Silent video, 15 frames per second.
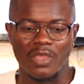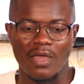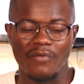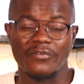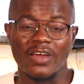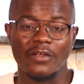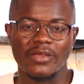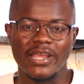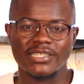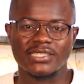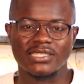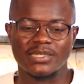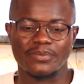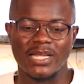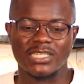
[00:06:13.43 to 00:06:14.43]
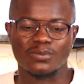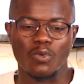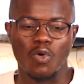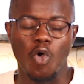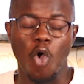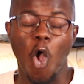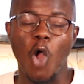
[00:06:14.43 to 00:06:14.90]
variations and much
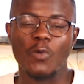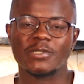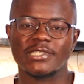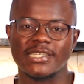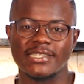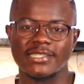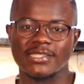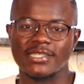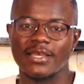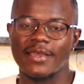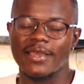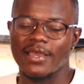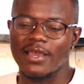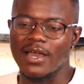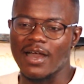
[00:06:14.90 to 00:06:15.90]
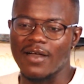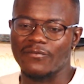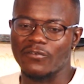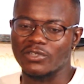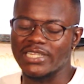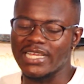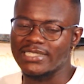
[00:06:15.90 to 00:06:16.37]
more options
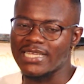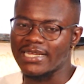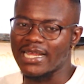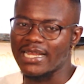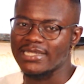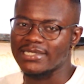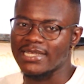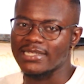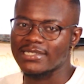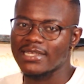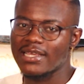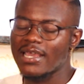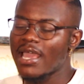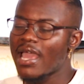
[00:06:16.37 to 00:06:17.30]
for data analysis.